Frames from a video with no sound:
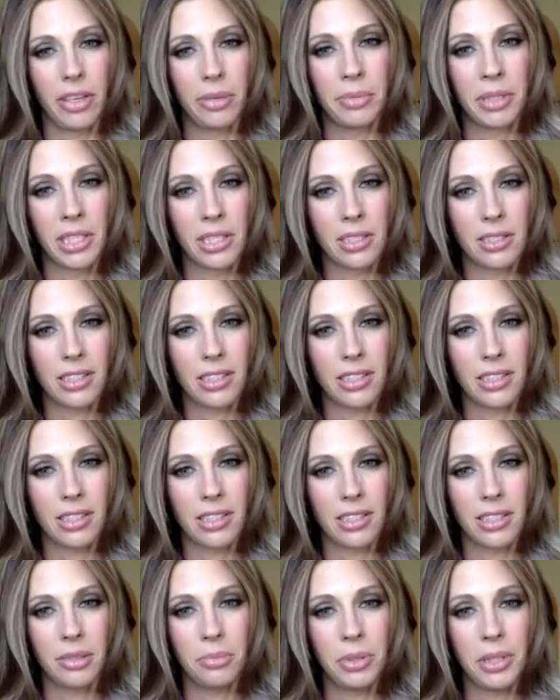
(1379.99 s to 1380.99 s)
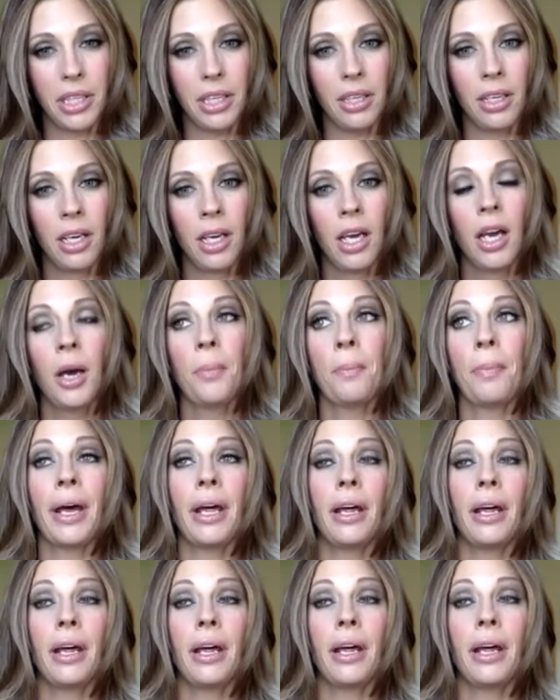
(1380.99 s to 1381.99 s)
our family isn't complete,
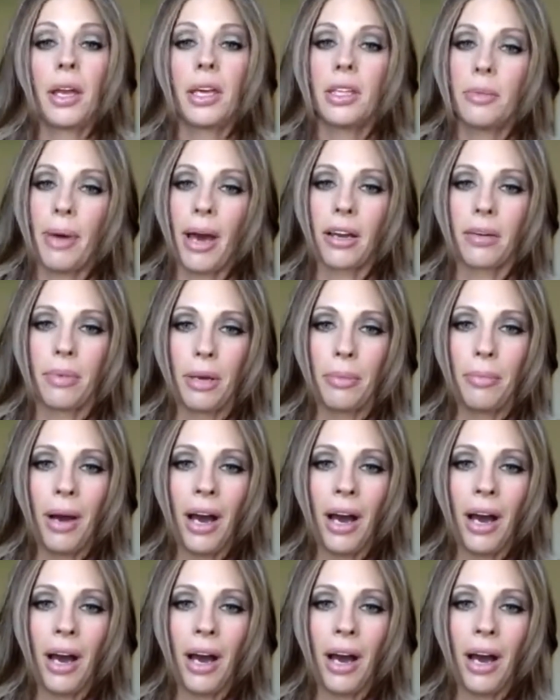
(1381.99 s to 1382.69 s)
but in the back of